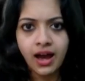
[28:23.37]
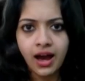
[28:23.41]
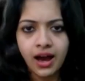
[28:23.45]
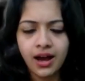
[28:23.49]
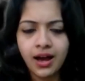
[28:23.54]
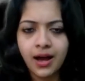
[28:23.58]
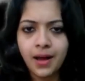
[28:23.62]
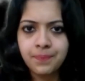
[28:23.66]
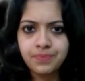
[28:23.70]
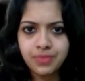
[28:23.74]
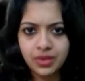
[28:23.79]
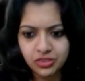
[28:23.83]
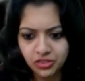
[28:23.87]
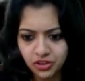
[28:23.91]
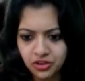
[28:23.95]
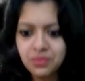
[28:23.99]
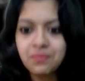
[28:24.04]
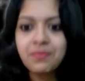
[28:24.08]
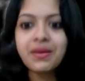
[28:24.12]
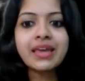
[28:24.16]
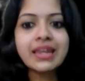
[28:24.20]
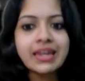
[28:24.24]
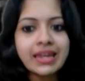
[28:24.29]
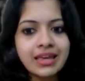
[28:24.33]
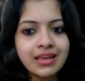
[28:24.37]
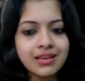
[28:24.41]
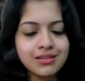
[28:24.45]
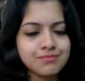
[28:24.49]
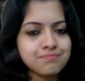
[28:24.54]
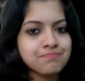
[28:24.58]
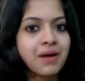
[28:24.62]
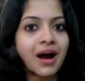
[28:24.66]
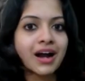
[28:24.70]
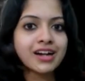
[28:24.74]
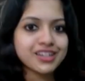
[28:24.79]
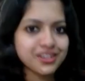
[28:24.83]
the remaining
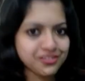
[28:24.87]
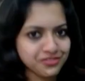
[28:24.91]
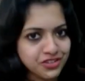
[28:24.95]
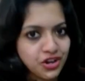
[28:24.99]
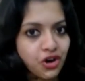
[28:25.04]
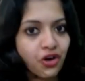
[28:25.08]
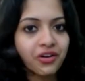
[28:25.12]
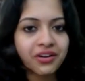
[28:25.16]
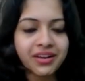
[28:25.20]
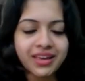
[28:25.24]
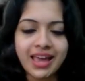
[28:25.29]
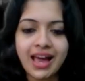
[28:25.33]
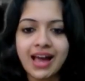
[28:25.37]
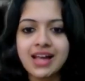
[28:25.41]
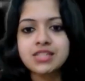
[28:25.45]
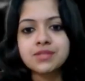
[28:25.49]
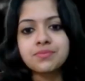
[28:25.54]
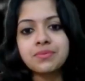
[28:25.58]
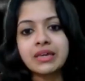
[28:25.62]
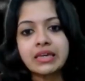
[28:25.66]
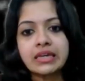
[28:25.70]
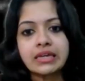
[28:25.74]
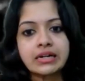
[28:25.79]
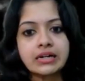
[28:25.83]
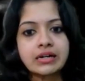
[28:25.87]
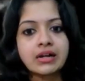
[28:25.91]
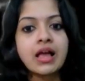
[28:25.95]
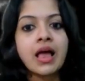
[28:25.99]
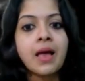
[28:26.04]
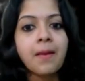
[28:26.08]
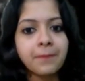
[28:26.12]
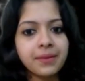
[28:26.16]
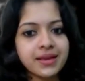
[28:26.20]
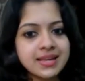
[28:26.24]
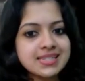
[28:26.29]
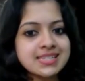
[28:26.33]
part of your academic year,
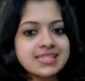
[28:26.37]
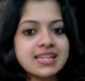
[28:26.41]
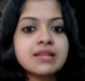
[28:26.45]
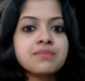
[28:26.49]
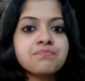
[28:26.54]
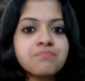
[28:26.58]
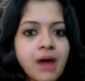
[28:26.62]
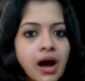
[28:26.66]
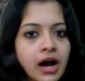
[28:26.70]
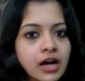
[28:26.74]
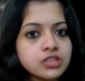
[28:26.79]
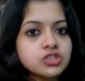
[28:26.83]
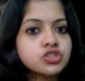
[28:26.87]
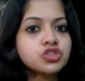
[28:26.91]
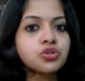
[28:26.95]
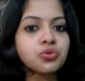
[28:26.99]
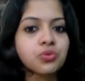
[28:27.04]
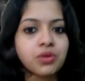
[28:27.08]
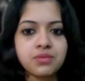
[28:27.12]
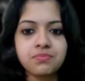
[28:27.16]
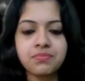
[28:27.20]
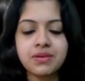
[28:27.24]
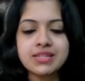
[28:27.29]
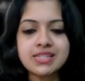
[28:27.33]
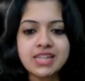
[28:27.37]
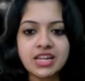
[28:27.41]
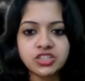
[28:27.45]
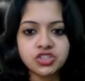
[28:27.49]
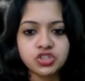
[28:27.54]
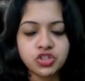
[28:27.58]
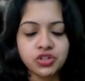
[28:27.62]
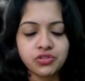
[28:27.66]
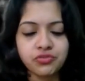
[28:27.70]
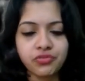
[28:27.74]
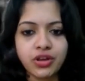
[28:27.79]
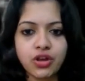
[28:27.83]
because till March you can be
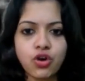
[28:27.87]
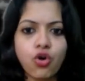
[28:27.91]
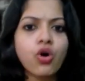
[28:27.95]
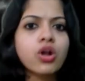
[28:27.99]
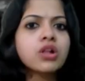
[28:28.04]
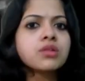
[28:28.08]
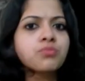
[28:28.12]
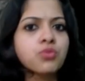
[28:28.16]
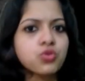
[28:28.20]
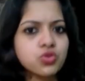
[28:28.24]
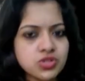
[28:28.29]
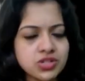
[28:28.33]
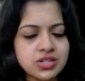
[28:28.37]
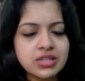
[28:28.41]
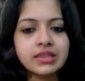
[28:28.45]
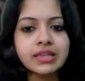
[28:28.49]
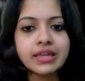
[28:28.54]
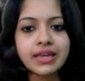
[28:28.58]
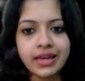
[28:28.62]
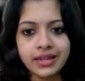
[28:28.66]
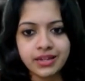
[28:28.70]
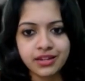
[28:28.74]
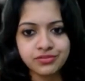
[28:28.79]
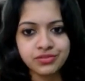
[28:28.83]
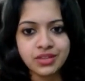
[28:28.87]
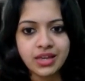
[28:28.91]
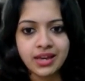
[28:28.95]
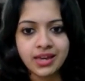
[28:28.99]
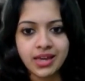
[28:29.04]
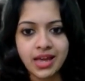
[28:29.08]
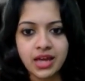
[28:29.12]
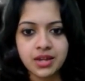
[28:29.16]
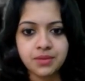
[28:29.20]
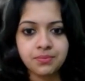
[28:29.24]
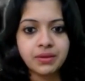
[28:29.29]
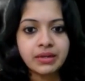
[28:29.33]
tension free, almost till the end of the
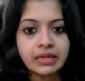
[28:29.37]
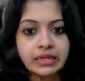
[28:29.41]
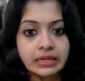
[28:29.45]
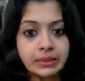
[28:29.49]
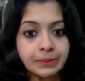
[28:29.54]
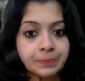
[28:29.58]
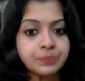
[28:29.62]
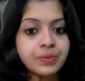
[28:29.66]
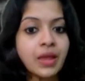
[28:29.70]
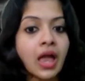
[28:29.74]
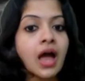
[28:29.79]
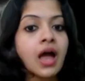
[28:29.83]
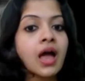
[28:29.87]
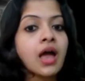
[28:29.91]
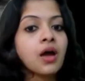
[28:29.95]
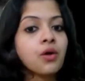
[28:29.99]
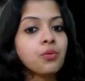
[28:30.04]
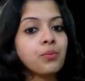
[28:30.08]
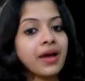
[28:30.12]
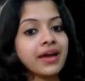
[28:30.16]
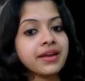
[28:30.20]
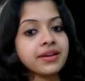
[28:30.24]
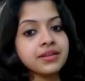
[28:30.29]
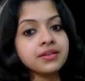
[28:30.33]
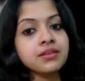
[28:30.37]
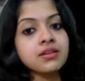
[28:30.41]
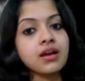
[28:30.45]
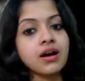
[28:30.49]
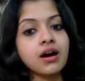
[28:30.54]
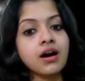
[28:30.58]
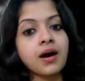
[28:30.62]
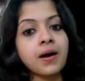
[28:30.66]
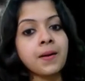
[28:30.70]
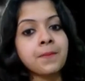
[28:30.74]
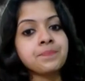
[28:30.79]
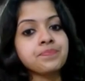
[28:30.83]
academic year, wherein
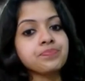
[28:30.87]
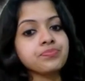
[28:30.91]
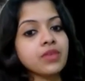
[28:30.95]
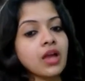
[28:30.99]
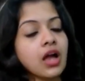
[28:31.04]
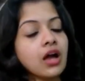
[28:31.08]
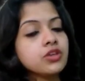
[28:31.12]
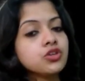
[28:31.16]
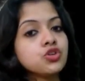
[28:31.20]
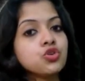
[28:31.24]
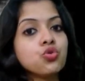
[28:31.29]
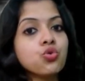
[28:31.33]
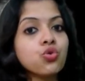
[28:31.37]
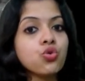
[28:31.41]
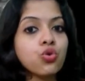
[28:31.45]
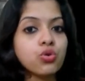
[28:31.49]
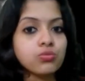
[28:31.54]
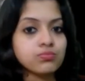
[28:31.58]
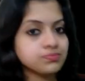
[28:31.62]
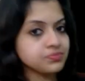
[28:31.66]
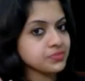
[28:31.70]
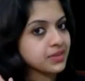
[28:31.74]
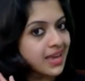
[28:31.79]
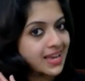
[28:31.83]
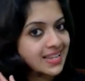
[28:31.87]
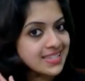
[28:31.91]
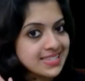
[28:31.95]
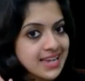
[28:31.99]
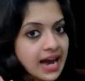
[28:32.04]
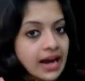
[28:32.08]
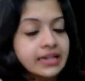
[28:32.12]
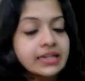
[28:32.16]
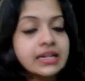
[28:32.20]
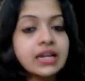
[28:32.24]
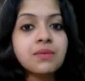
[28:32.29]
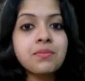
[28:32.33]
you get
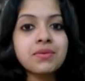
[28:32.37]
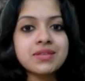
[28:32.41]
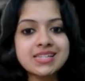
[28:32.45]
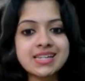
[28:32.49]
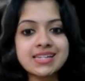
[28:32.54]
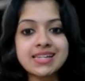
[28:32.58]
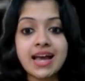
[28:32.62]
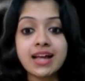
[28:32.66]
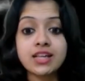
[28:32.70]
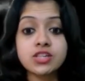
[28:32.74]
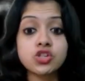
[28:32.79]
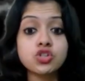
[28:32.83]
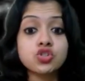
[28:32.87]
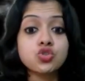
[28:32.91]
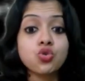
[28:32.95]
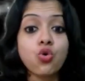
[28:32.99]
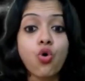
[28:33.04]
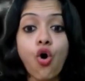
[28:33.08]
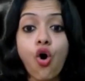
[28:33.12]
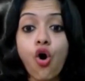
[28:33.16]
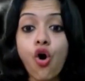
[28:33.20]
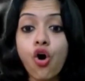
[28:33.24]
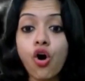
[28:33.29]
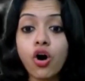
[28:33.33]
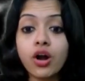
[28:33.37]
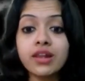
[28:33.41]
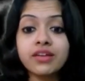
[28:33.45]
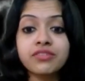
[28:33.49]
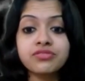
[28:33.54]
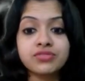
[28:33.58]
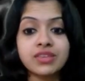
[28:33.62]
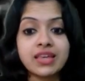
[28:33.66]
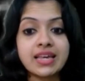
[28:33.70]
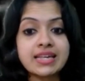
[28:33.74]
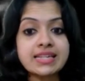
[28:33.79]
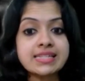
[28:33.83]
unlimited access to all
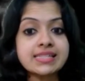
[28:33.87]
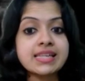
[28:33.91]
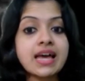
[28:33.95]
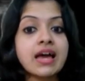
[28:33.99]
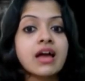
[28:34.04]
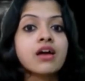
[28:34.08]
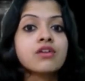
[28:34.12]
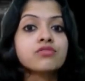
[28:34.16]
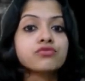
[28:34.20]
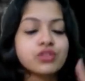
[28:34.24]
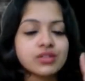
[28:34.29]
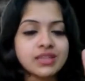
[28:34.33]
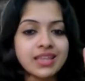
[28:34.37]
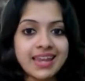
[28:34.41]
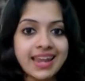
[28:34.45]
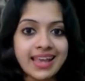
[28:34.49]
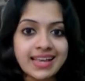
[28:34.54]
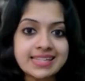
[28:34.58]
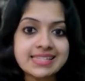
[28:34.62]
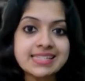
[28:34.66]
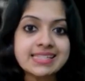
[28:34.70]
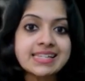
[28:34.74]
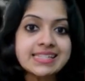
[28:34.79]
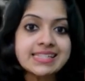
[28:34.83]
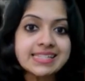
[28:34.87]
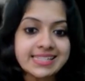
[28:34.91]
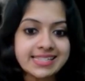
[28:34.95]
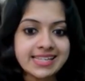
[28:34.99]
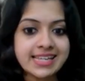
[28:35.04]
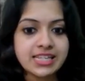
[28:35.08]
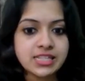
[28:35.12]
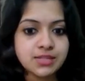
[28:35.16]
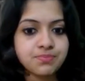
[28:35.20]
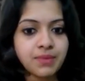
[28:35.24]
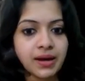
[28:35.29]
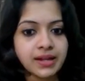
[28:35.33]
of these for the next
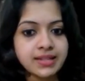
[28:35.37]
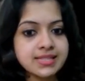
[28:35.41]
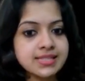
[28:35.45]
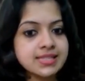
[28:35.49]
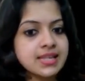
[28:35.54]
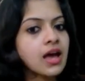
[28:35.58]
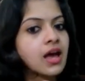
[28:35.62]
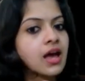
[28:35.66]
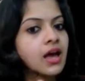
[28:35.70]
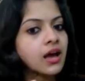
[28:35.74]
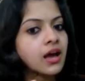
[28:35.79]
6 months.